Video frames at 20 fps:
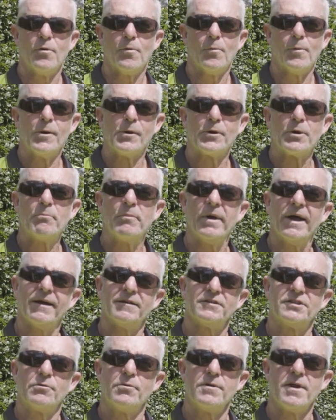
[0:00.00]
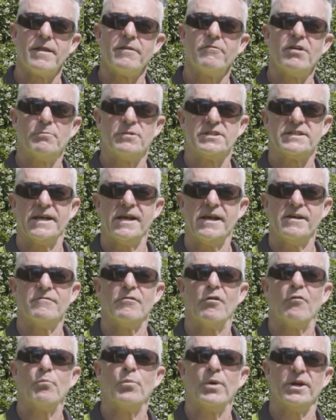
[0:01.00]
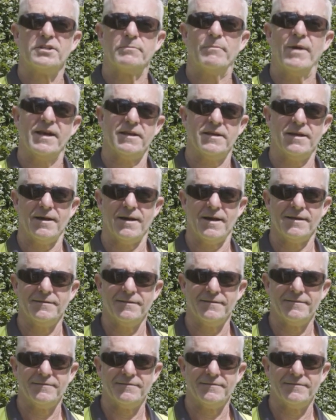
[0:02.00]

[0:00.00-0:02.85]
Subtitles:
Welcome back to another episode of Brett's Backyard.